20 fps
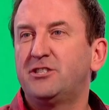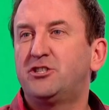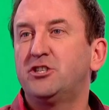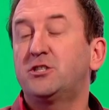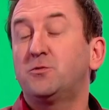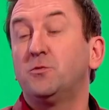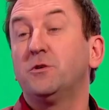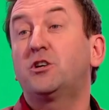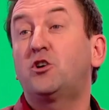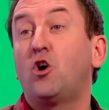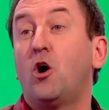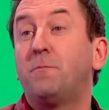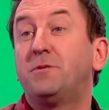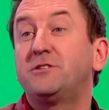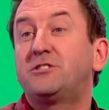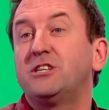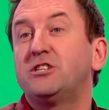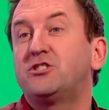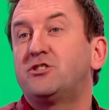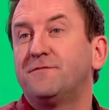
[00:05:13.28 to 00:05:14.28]
just won a
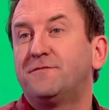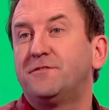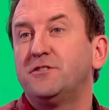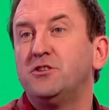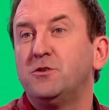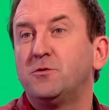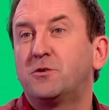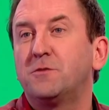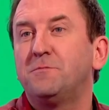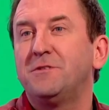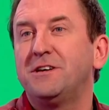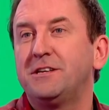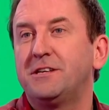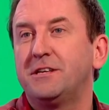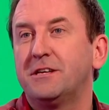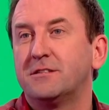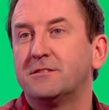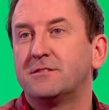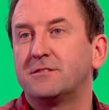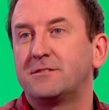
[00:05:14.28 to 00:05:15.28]
competition for new
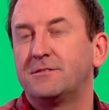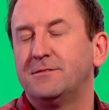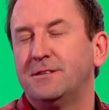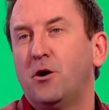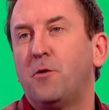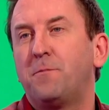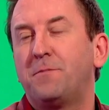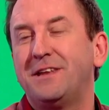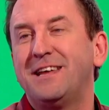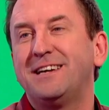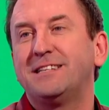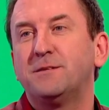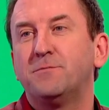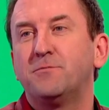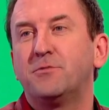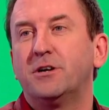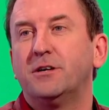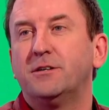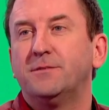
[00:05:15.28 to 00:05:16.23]
comedians up in Edinburgh.